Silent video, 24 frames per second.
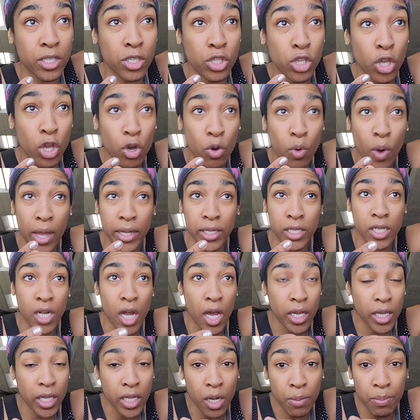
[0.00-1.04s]
So I did
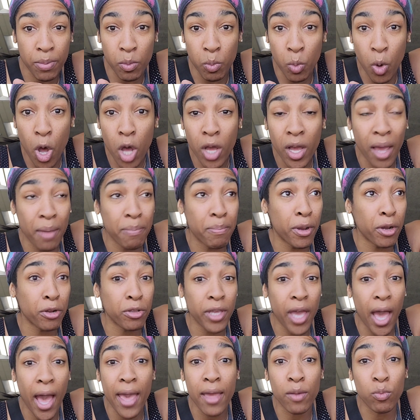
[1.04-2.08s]
not get up and walk. I
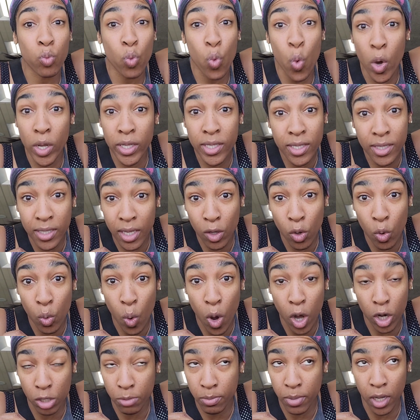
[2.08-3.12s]
had one single
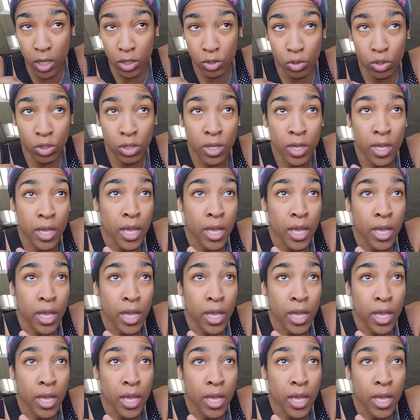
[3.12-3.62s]
water bottle,